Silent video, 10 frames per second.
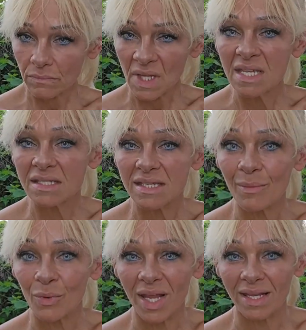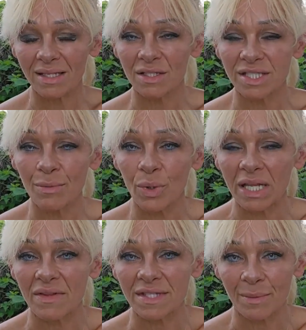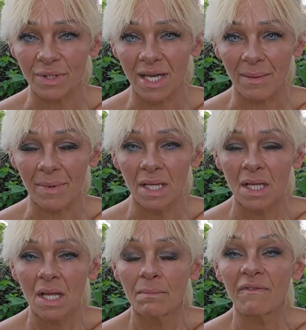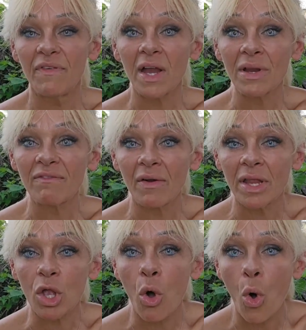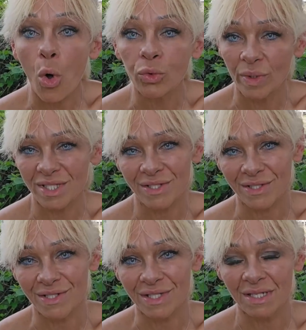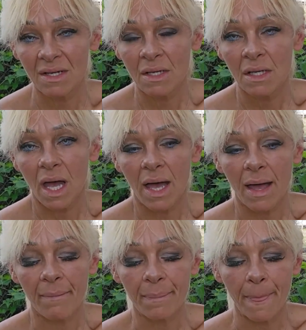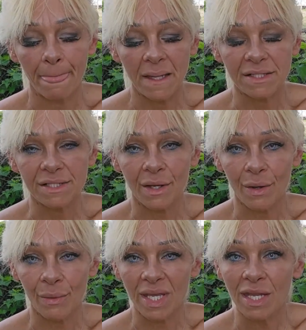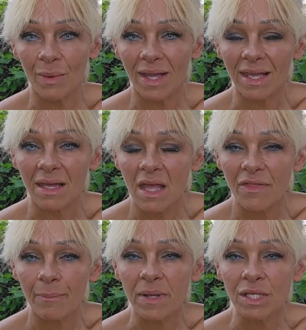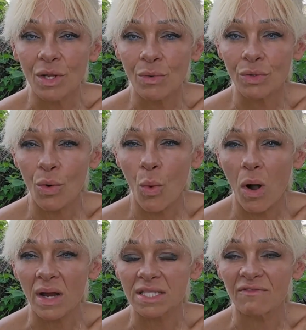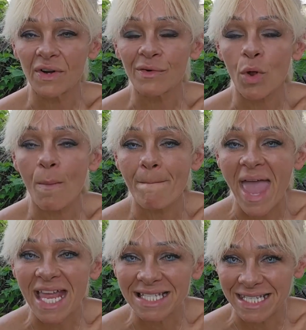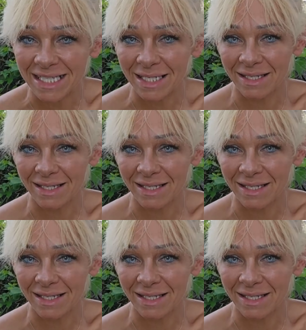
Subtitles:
And some rain in the summertime, but very, very cold winters. So anyway, the Pinot Noir is a very romantic